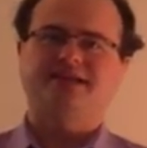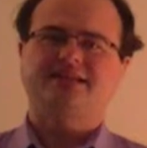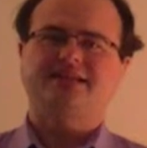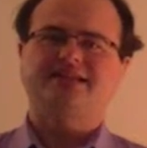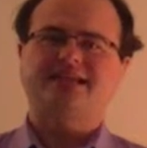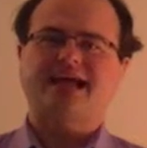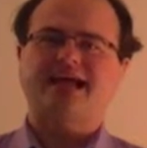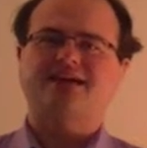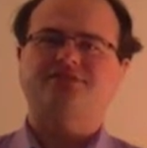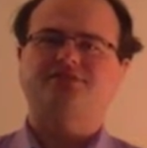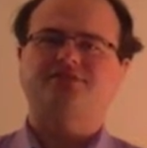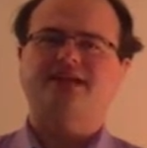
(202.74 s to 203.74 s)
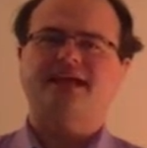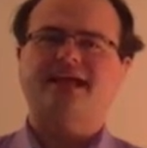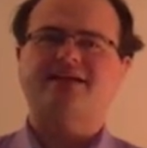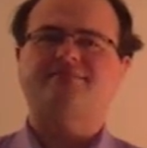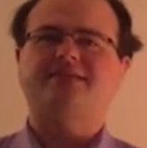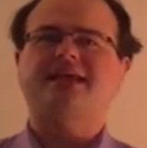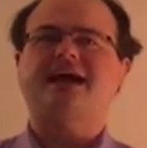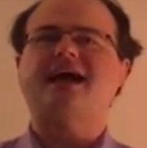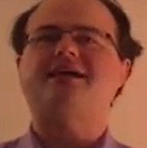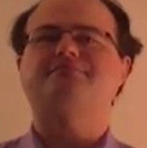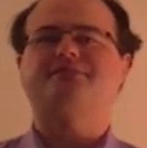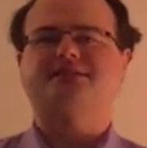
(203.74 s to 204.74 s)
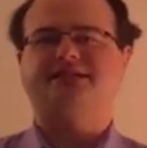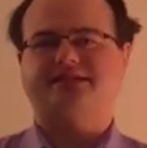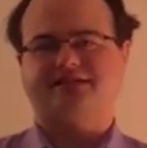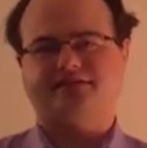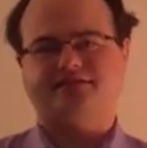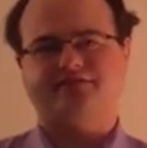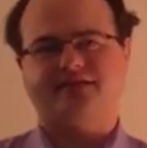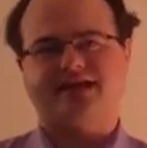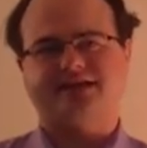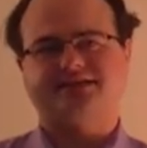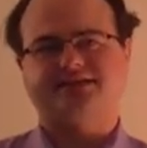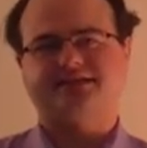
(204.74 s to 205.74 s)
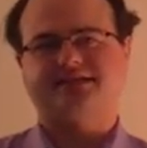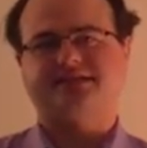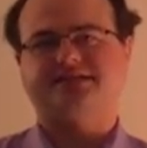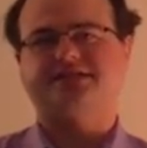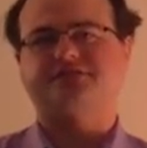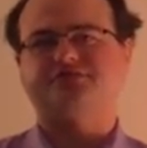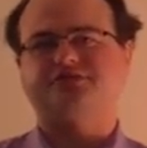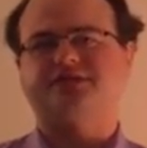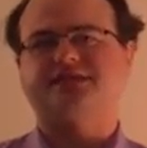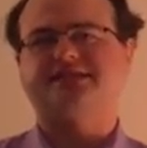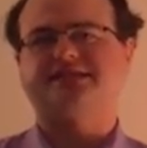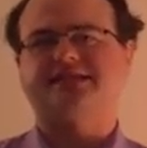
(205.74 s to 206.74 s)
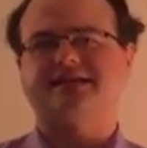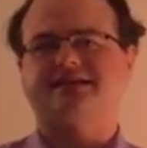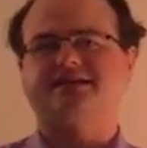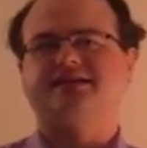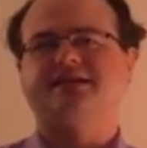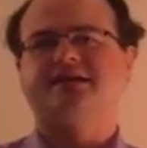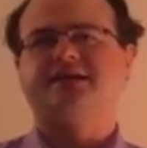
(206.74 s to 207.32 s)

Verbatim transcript: these actually have the opposite effect that socialists seek.